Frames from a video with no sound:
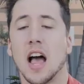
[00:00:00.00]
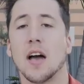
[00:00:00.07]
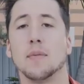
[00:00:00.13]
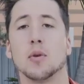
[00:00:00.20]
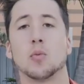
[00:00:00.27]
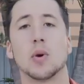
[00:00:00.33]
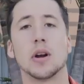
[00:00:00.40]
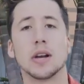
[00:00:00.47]
I've
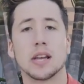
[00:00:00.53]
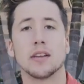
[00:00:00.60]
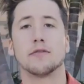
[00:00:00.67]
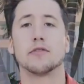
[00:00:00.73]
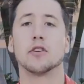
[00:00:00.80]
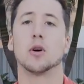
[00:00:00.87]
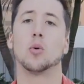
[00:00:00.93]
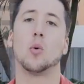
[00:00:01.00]
been wearing it
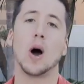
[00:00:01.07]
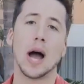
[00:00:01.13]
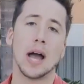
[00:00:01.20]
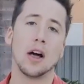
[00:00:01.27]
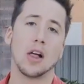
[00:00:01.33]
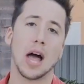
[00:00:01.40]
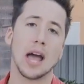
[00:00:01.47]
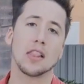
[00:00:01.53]
for a
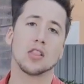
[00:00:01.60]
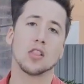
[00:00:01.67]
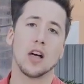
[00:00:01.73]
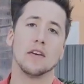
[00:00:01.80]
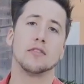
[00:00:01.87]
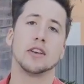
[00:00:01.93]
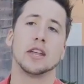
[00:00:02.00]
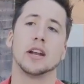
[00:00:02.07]
while. I
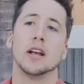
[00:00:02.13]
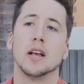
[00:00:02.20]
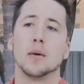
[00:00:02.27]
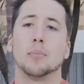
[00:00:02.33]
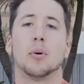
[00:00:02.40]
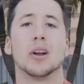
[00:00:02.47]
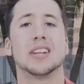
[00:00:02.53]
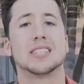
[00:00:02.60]
love it,
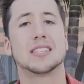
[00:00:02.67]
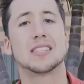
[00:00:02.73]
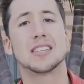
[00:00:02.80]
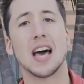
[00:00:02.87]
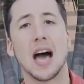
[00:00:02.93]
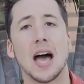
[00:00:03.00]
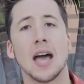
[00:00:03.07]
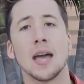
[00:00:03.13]
but it's
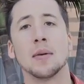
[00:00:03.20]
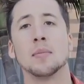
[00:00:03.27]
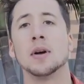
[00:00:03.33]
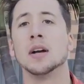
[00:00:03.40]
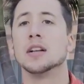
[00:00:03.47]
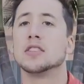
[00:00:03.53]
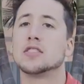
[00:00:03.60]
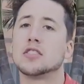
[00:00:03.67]
time
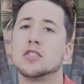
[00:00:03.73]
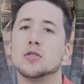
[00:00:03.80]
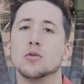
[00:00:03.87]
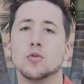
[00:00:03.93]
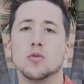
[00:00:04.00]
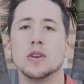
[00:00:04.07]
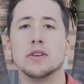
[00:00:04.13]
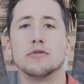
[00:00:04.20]

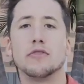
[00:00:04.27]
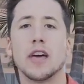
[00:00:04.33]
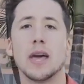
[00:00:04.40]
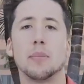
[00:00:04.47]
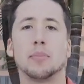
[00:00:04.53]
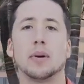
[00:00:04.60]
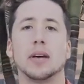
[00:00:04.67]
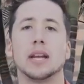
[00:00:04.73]
to
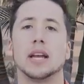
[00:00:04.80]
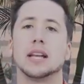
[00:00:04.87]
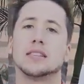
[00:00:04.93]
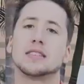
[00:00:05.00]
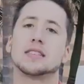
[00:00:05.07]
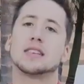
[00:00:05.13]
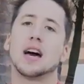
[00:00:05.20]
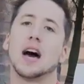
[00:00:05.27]
revamp it.
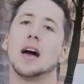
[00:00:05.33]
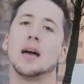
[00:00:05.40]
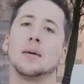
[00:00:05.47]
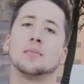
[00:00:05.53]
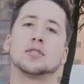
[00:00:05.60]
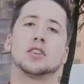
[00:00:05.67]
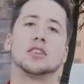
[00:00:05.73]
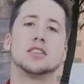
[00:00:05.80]
It's
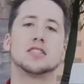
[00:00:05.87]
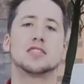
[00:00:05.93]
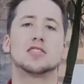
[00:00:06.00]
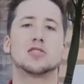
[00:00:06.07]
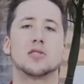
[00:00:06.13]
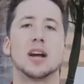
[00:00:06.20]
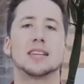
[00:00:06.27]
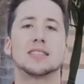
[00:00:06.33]
time to
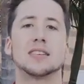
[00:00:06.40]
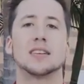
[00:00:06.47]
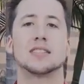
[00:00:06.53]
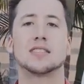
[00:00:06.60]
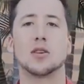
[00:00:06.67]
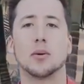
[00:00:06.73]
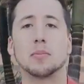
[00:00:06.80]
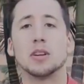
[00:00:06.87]
distress it.
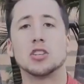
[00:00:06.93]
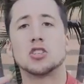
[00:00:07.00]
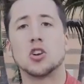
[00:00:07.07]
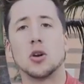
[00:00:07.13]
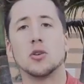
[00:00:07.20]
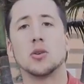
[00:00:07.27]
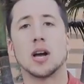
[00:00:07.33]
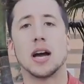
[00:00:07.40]
So I'm gonna show
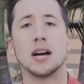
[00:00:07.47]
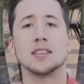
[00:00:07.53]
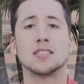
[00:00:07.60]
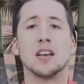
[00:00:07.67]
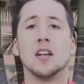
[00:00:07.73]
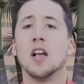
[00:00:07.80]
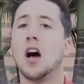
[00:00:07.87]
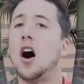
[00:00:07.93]
you guys
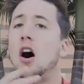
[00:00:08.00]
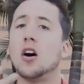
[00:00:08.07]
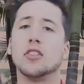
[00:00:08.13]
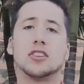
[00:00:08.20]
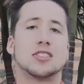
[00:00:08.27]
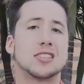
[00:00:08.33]
all the